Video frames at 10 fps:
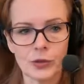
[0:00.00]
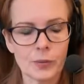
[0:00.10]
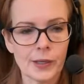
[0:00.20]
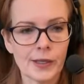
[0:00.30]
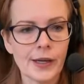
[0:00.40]

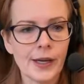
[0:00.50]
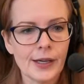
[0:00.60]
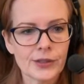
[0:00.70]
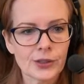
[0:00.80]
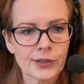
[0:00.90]
repeat.
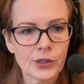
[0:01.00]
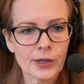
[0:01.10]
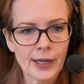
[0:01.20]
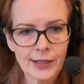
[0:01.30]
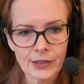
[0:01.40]
So let's go
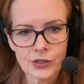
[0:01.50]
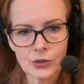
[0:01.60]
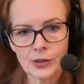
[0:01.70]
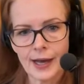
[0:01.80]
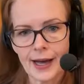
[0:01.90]
ahead and
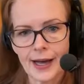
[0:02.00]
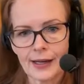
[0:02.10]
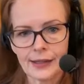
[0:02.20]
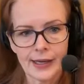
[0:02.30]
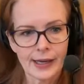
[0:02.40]
do that.